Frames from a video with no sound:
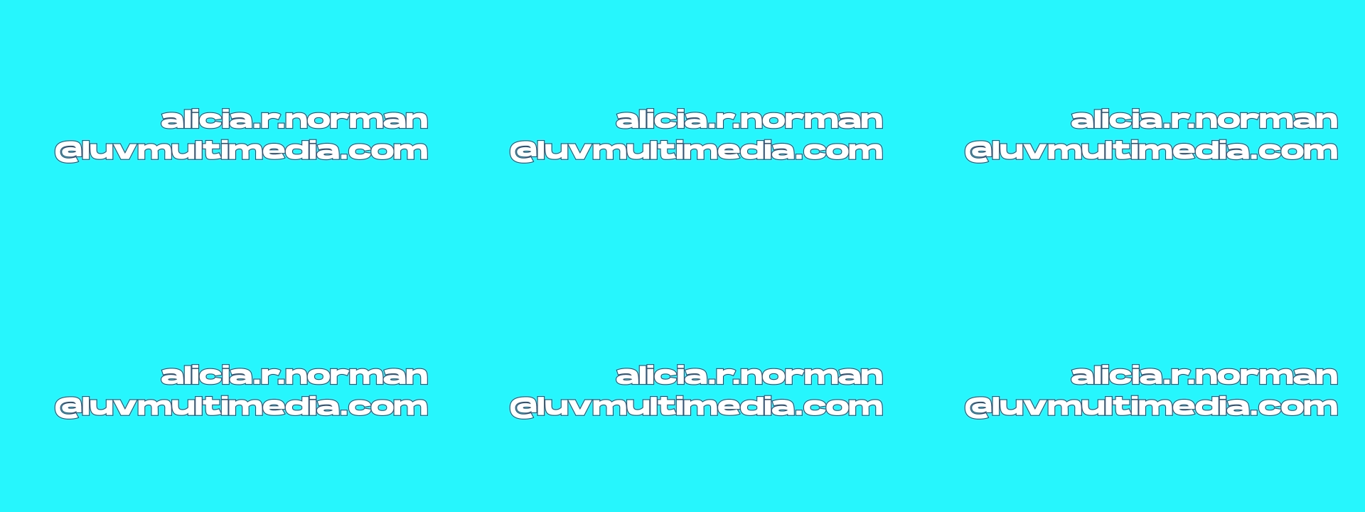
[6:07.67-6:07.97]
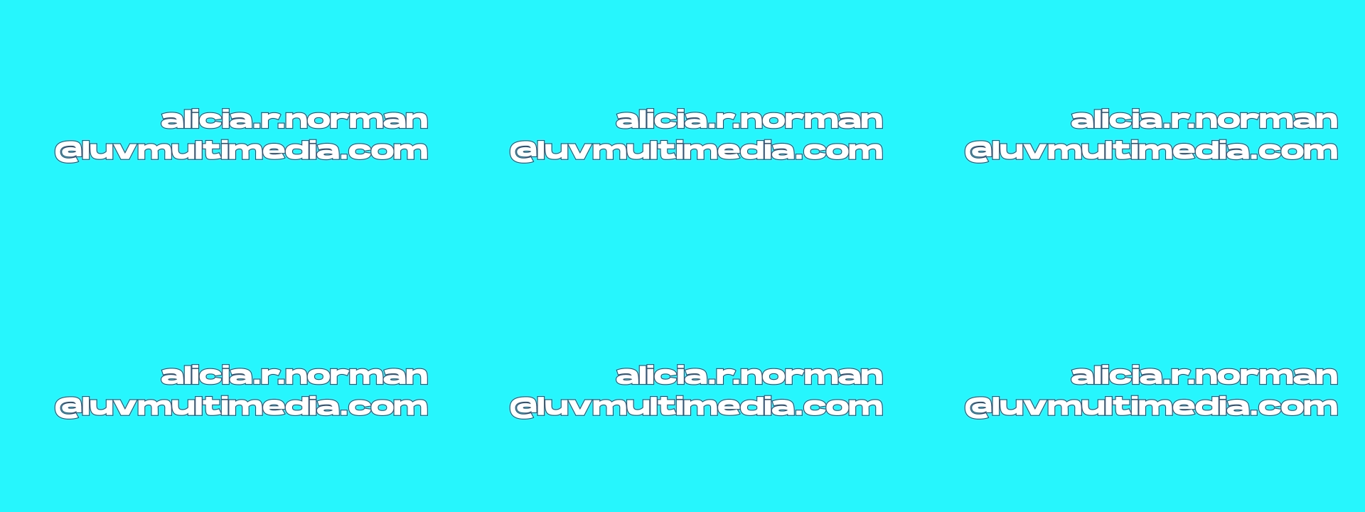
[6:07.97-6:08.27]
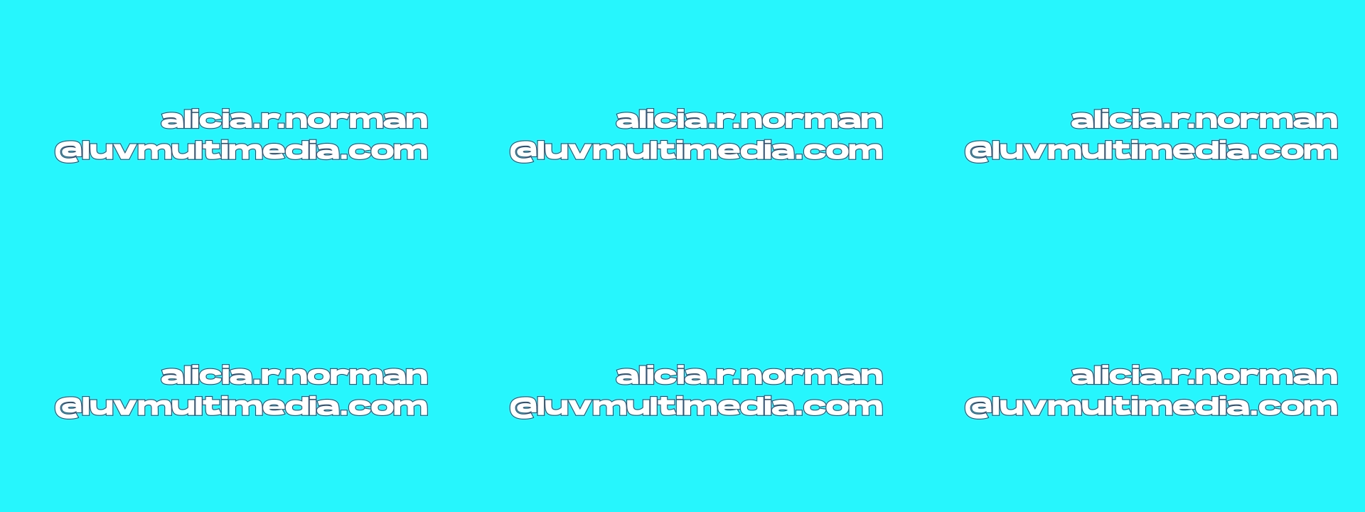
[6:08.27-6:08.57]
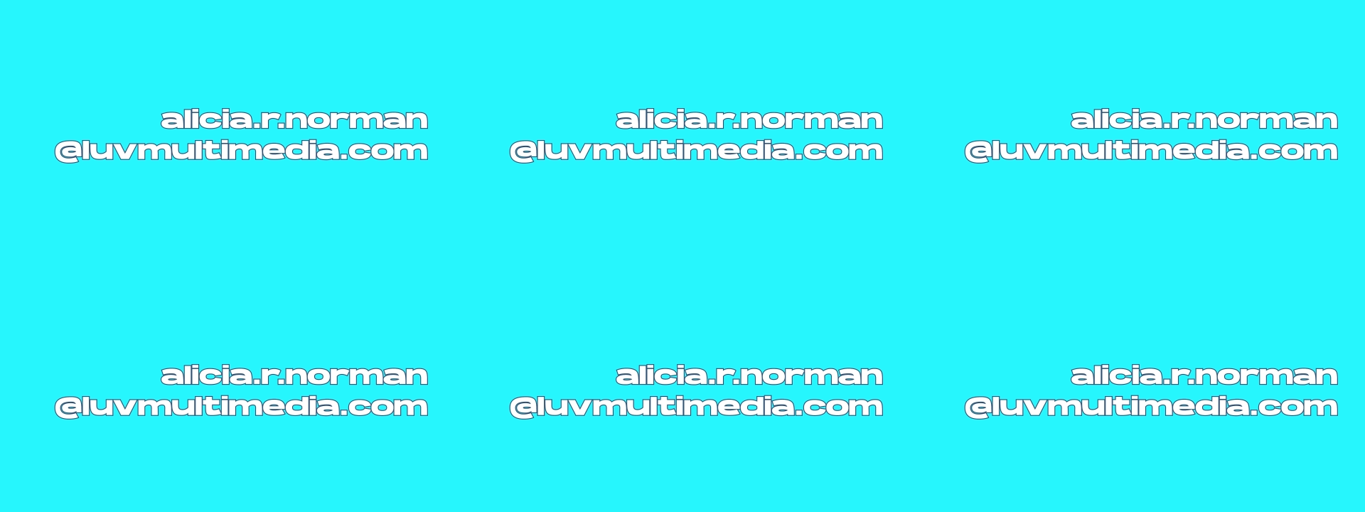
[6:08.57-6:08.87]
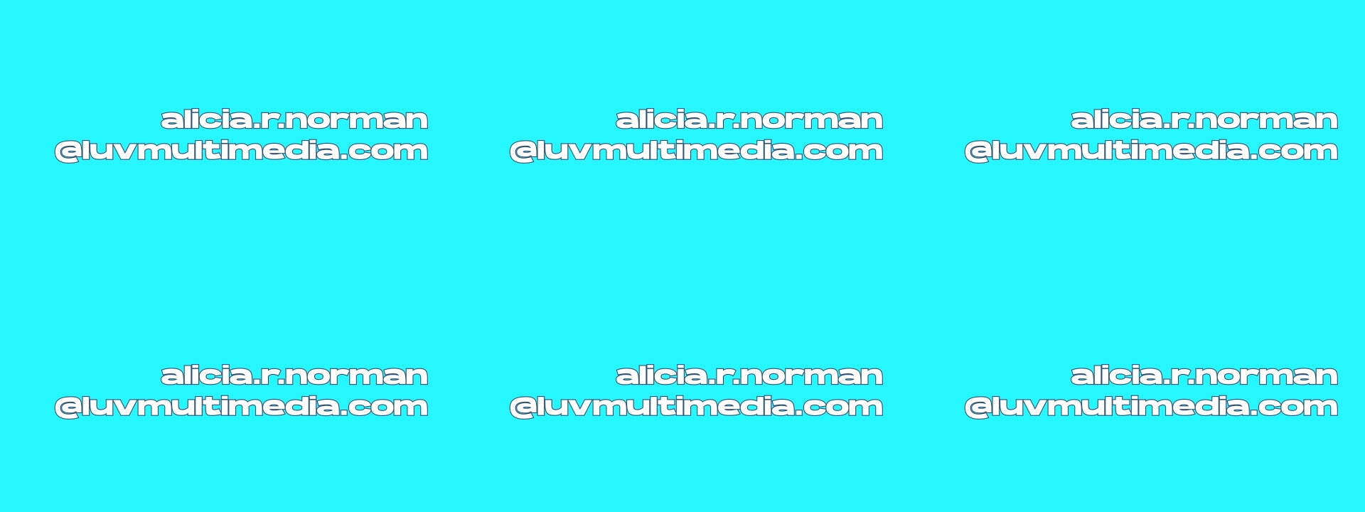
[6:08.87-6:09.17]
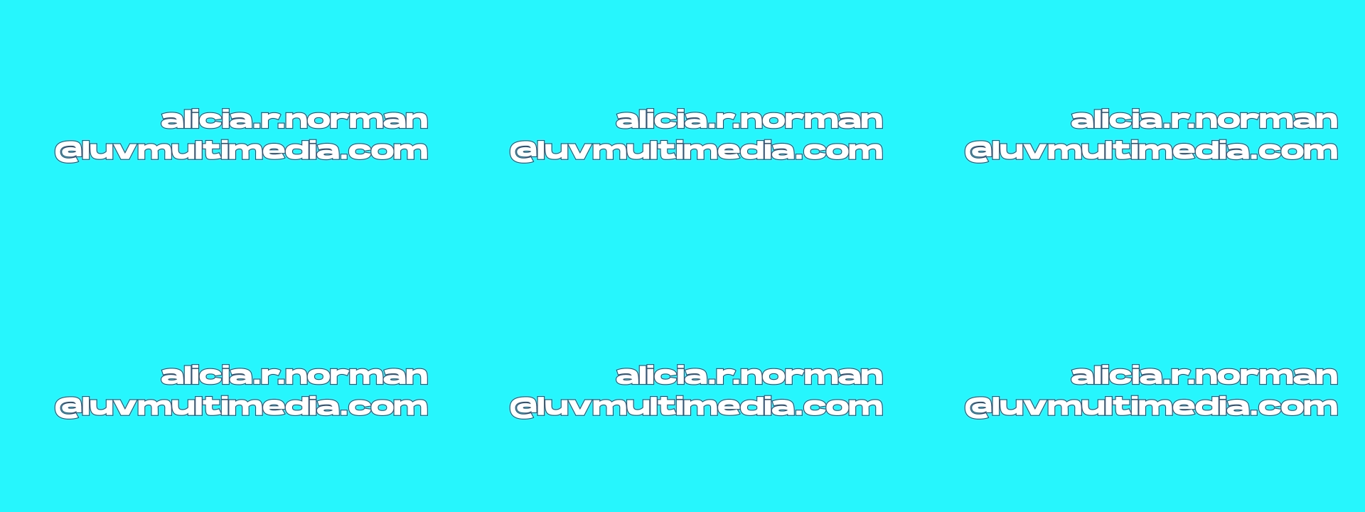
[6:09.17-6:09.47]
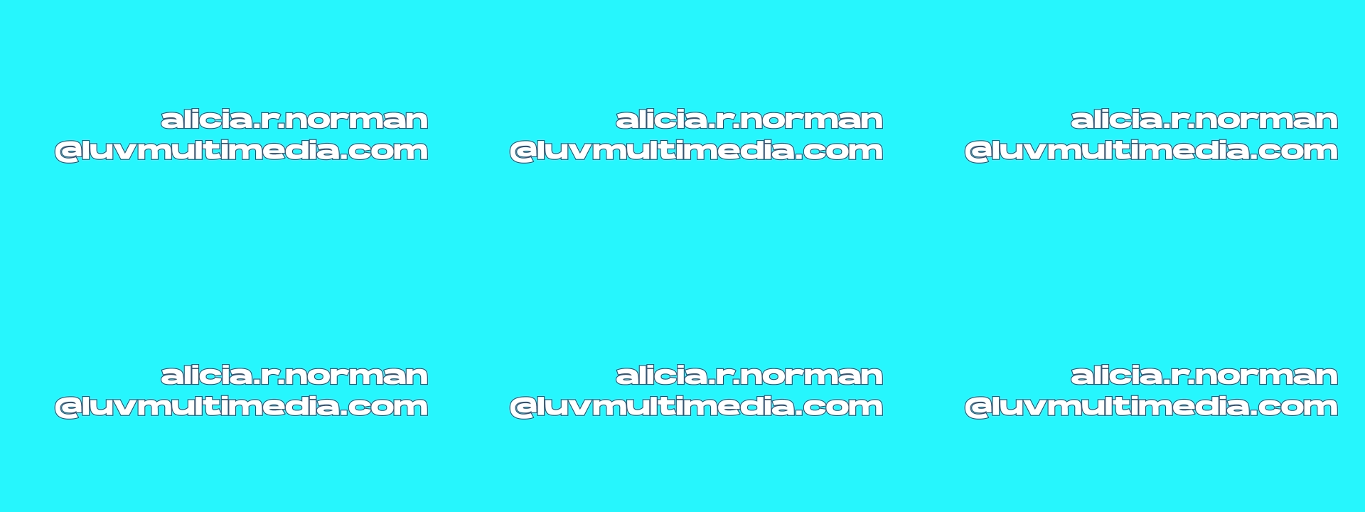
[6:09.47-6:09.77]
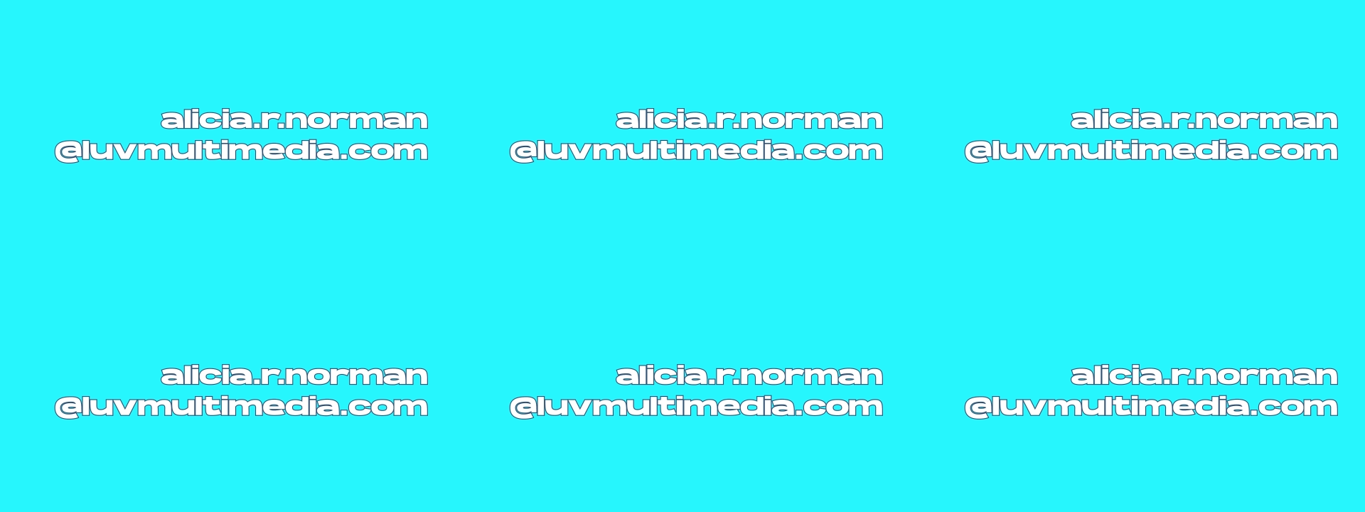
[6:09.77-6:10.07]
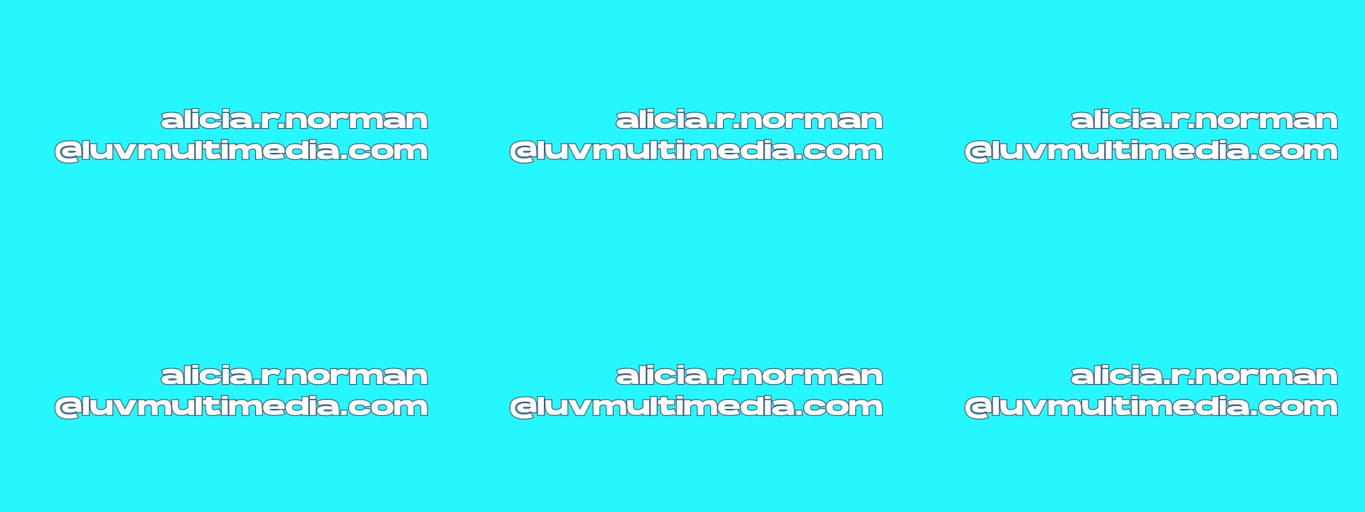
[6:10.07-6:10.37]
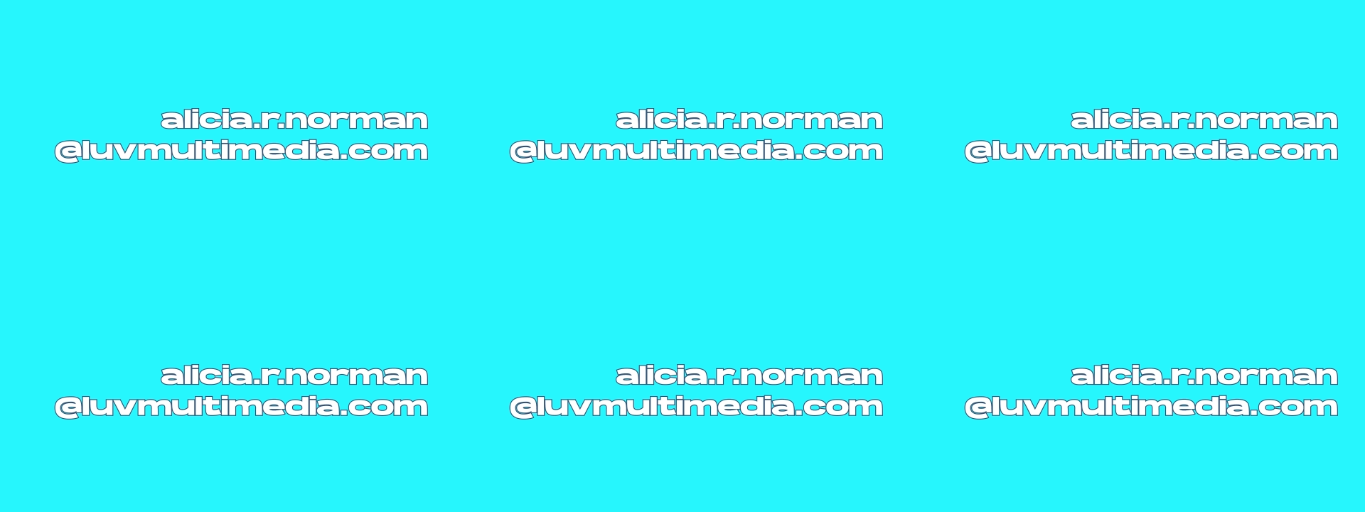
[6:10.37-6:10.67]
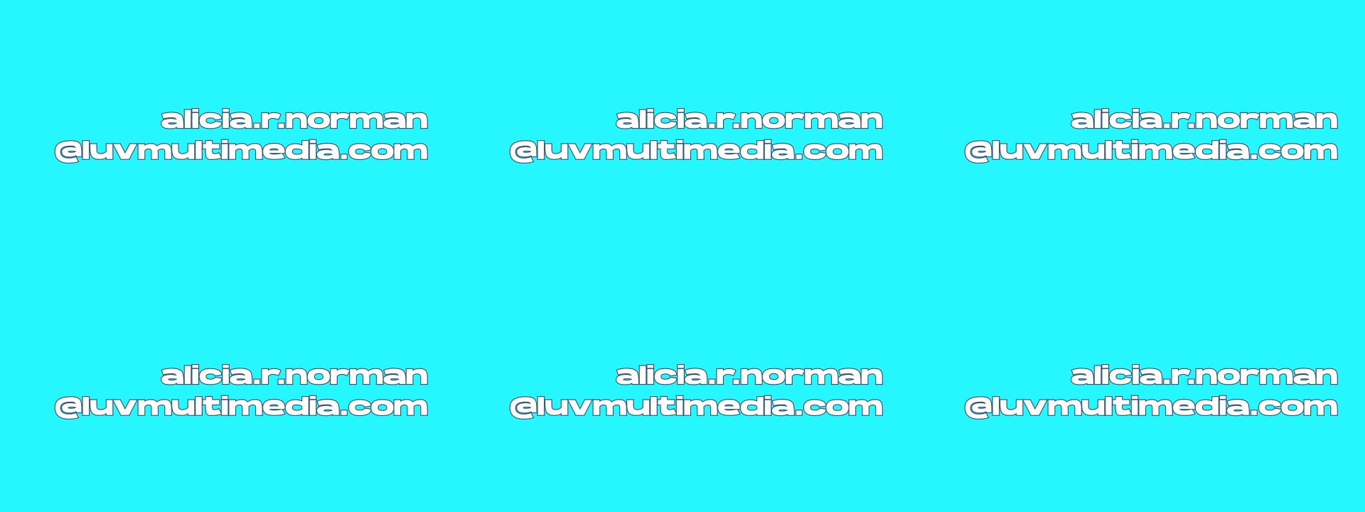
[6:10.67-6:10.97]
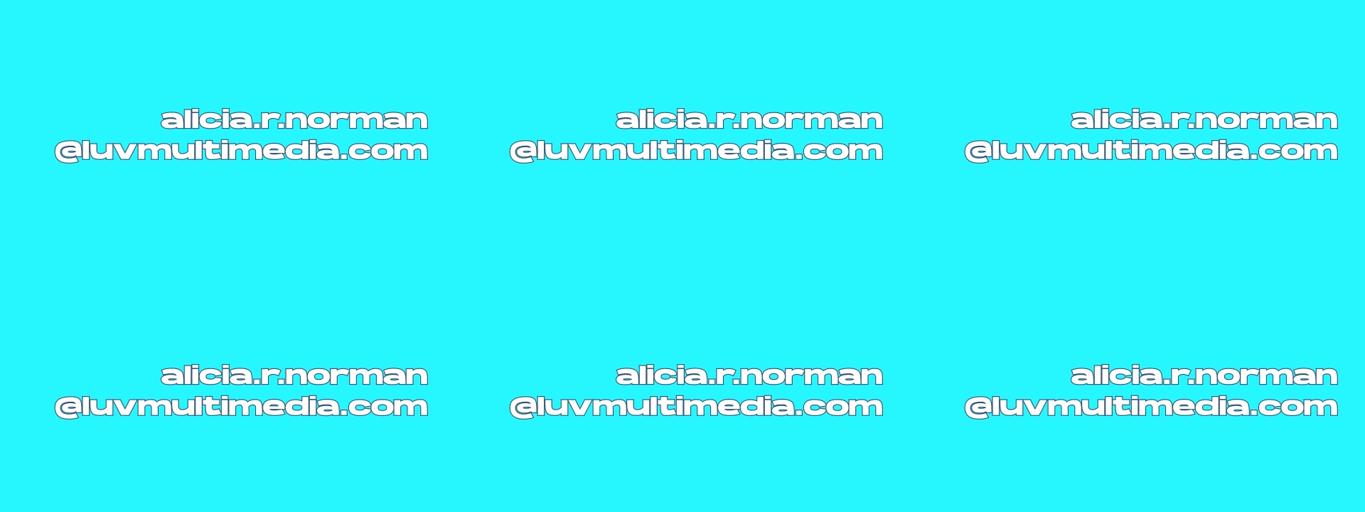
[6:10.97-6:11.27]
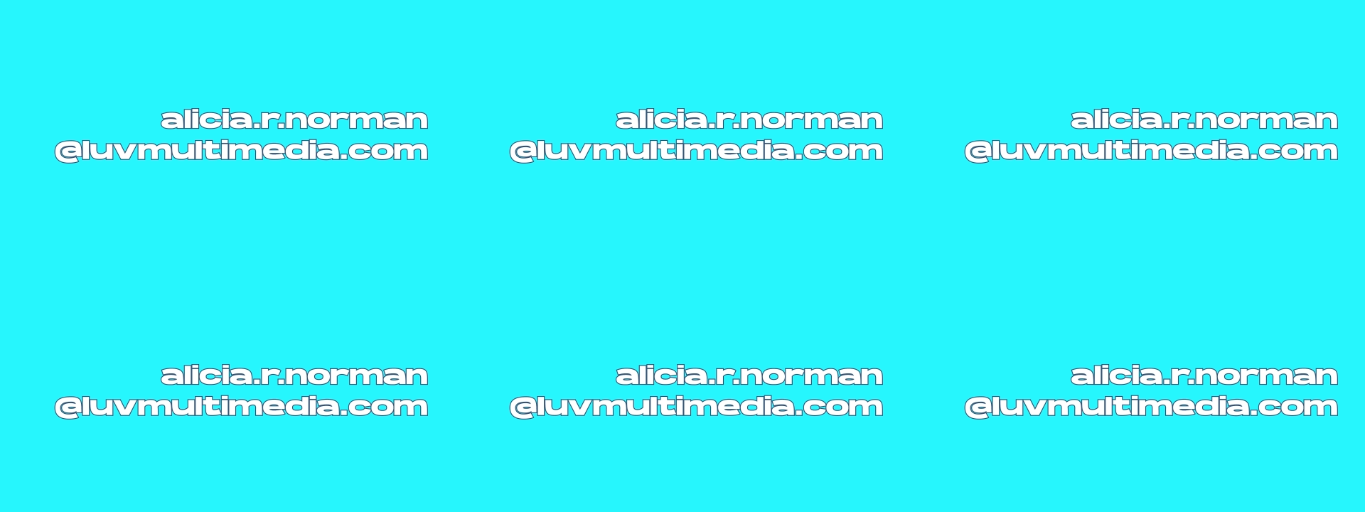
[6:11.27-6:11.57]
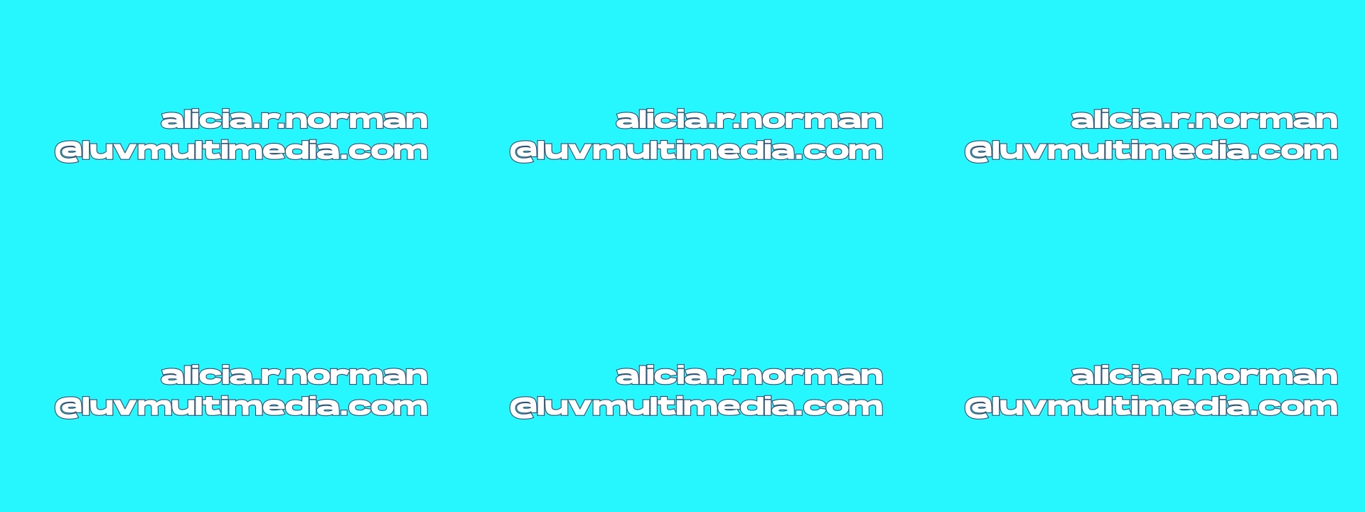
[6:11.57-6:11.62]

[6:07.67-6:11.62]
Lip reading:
Nobody's mouth can be seen.